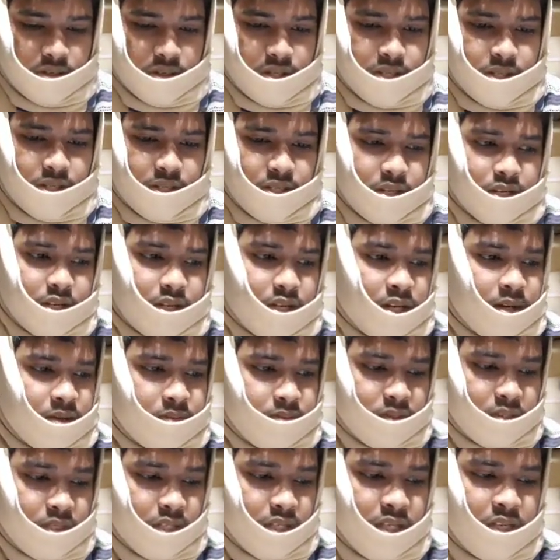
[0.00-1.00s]
And then
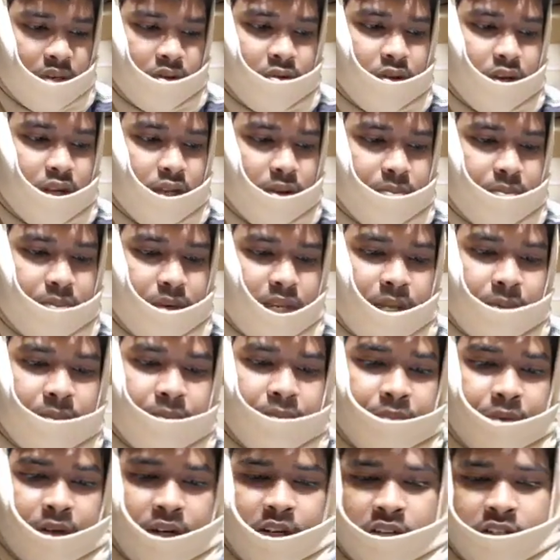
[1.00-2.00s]
comes the
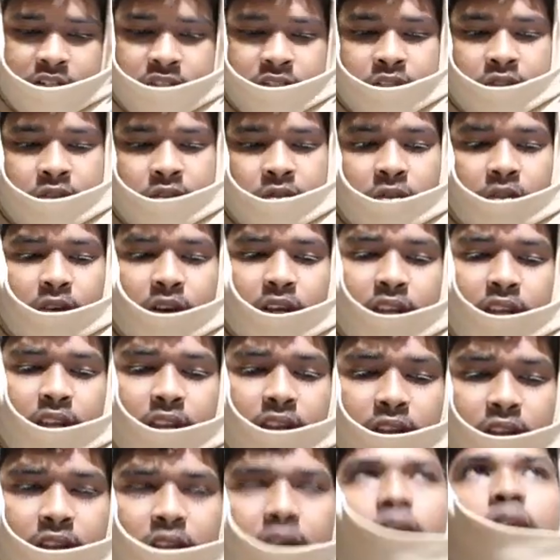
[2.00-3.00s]
equilibrium parts
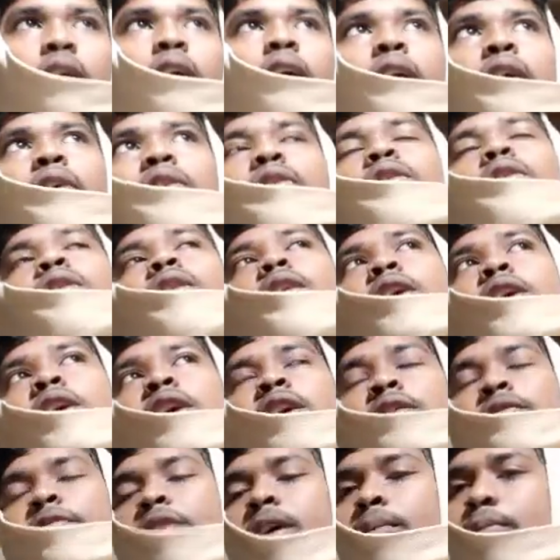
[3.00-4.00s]
while
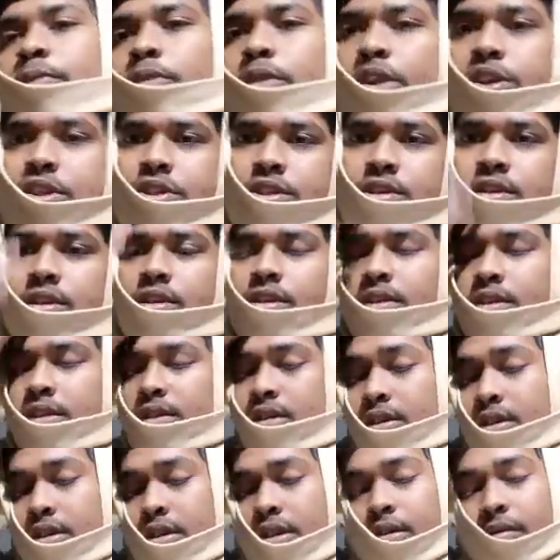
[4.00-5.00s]
evaporation,
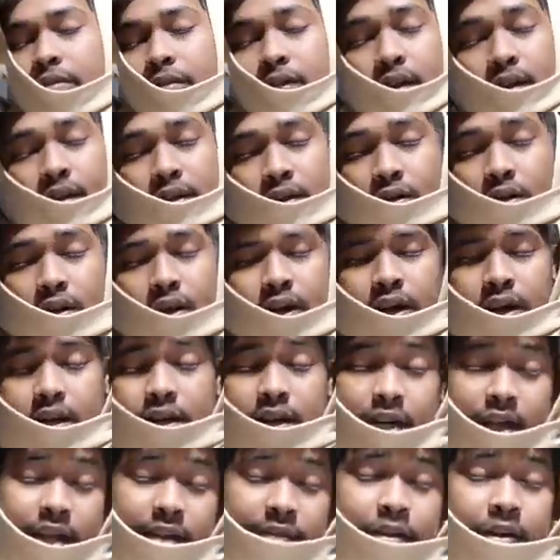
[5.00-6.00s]
while
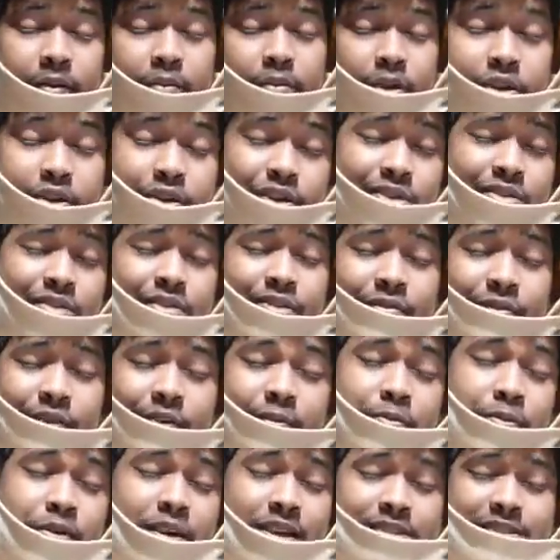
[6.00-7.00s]
conducting evaporation or
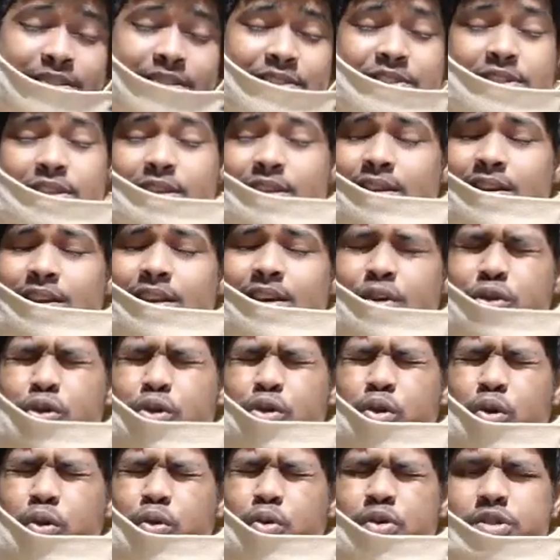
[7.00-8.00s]
vaporization in a
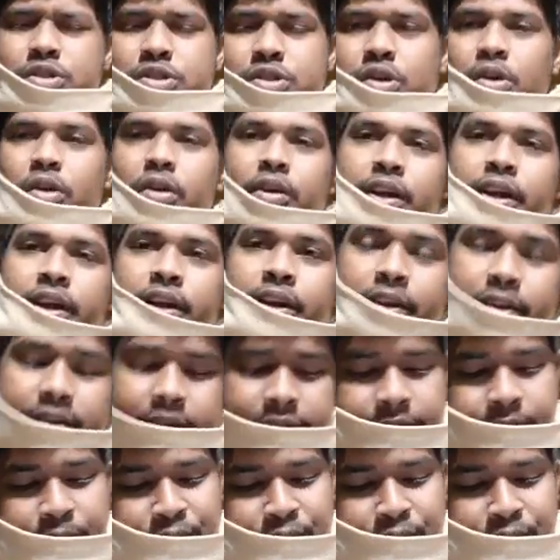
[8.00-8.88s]
closed container.